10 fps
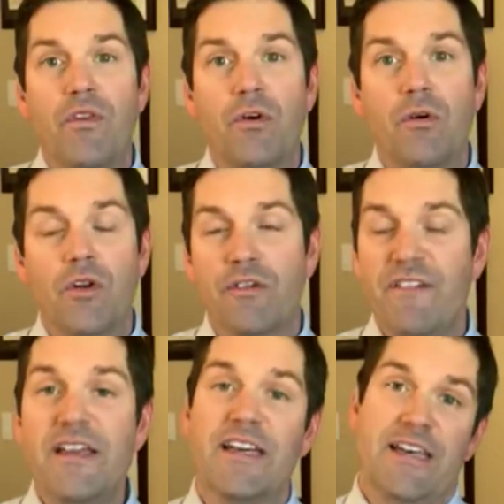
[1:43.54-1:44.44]
your
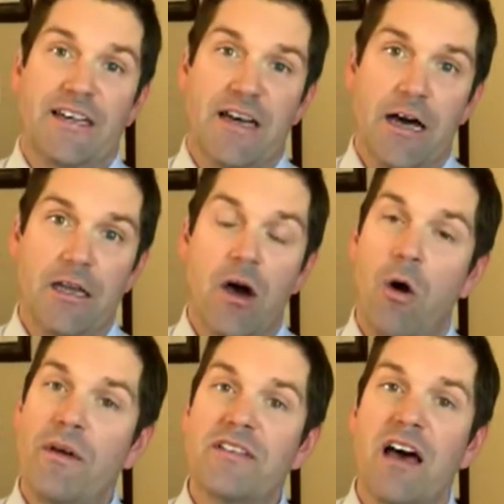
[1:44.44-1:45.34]
feet could get cut. I
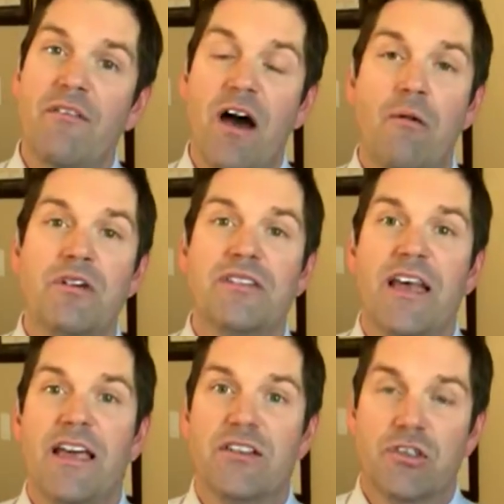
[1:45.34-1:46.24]
always
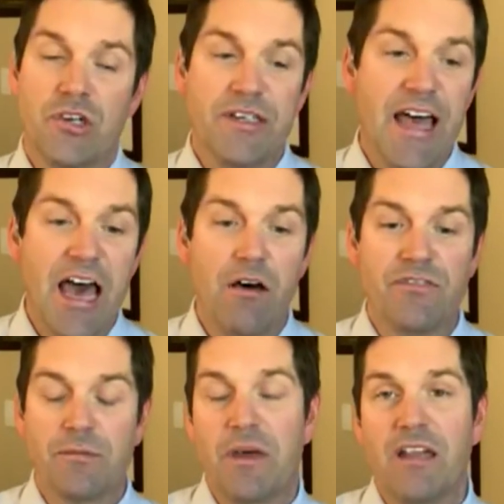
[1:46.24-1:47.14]
say it's good to
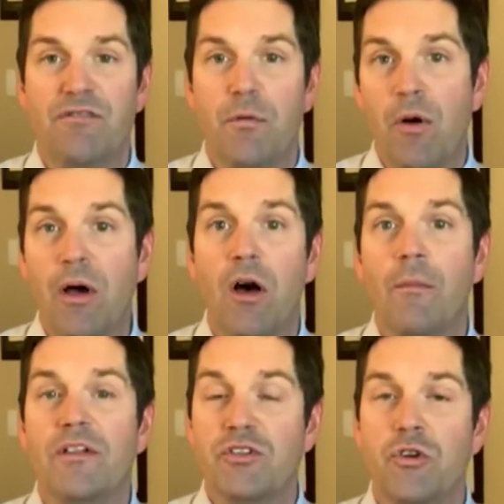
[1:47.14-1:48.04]
have some kind of football
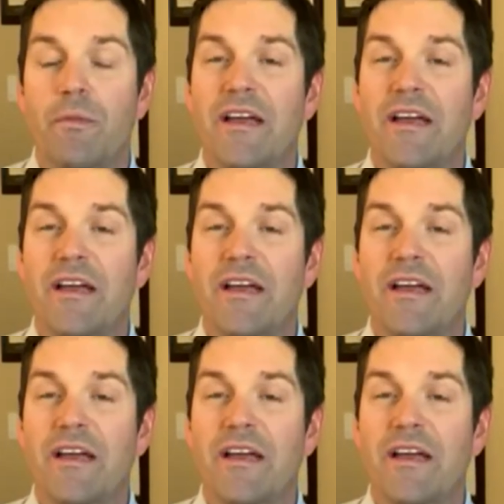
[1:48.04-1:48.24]
helmet too,